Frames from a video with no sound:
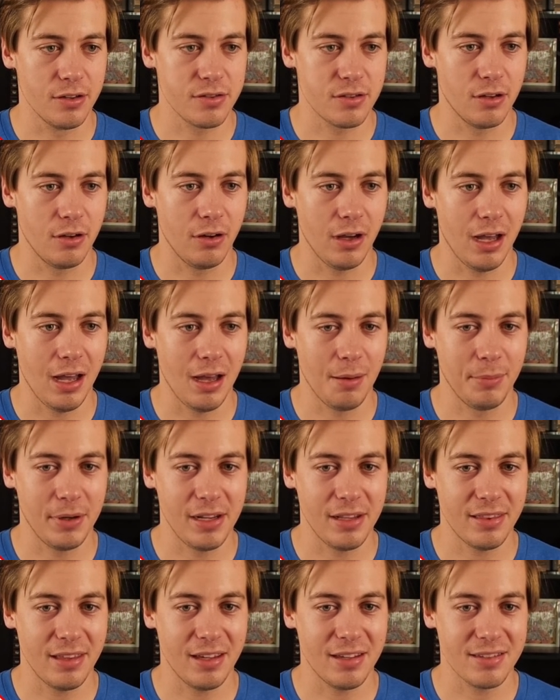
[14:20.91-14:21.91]
also how
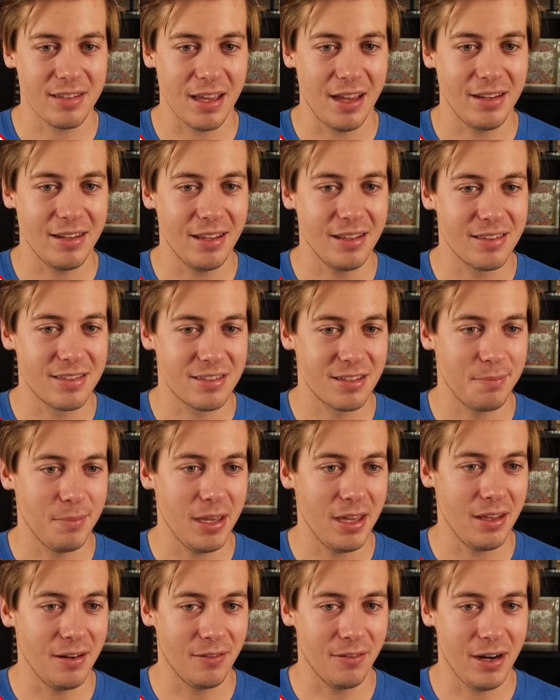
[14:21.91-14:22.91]
many things I did
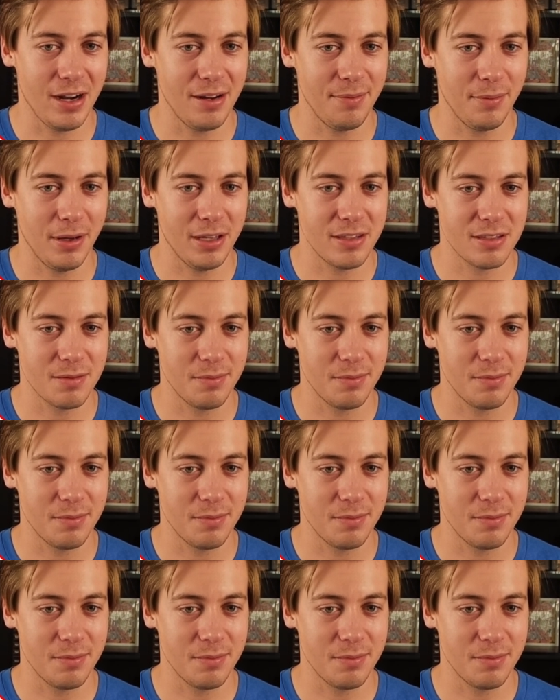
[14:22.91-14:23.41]
submit, right?